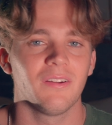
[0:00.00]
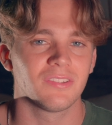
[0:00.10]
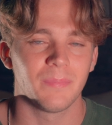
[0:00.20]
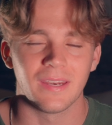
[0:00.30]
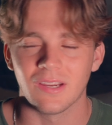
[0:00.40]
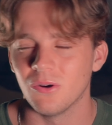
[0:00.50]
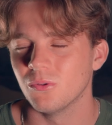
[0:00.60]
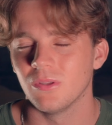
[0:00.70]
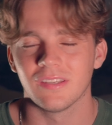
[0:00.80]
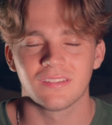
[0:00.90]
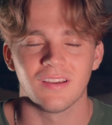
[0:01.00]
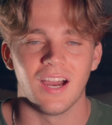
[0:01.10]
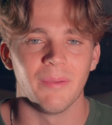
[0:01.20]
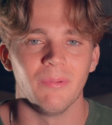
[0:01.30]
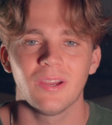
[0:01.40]
after spending all this
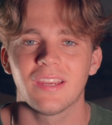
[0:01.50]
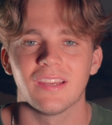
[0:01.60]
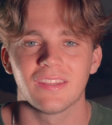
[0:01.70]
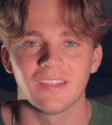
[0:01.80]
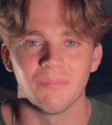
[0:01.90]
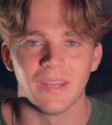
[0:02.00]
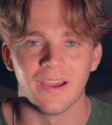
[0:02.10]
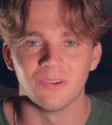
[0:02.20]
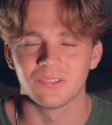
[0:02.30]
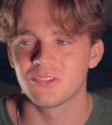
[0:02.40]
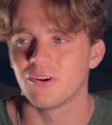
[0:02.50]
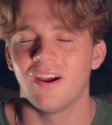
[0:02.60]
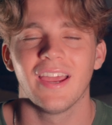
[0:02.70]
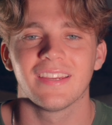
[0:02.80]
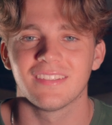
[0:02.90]
time looking at thumbnails,
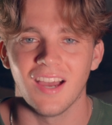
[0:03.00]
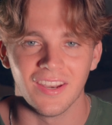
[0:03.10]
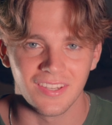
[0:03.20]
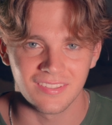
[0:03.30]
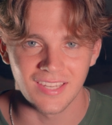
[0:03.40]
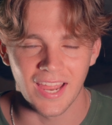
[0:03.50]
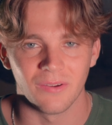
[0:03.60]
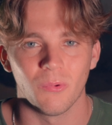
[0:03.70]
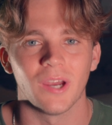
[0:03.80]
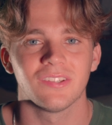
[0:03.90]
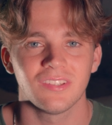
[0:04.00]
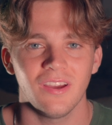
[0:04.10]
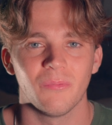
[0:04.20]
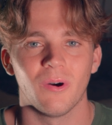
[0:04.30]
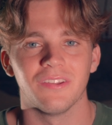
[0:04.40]
trying to understand why
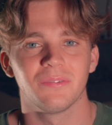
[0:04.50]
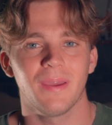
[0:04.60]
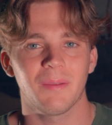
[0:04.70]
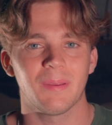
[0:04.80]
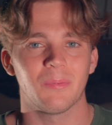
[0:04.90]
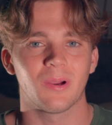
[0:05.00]
certain ones make people